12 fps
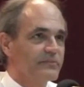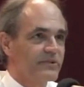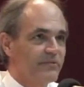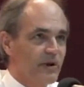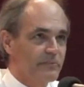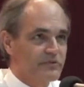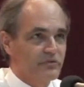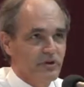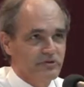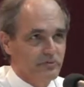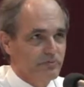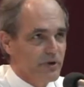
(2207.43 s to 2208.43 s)
develop
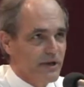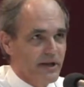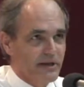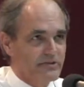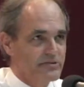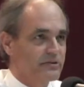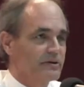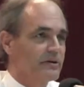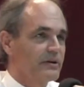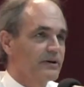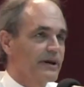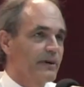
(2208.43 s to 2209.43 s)
structure plans,
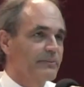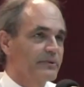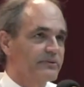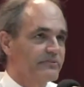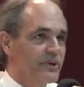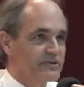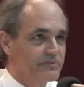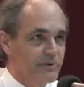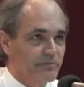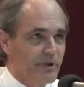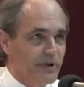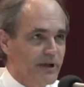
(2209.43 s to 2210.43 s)
uh, capital
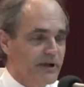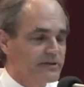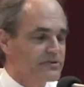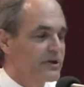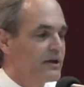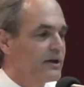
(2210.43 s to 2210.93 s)
investment plans,